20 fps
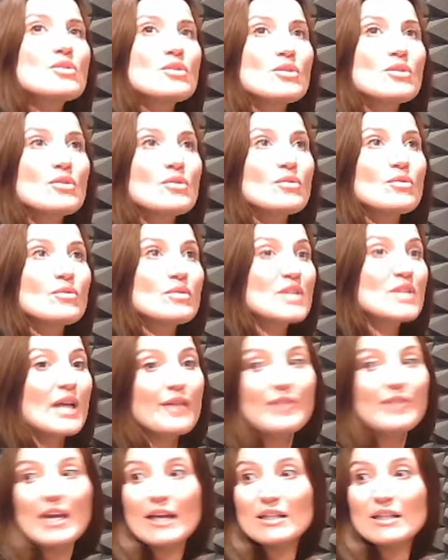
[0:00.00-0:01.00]
you to have
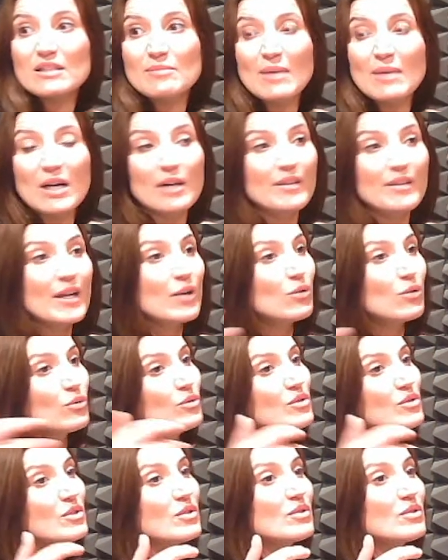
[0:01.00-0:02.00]
eczema, that caused you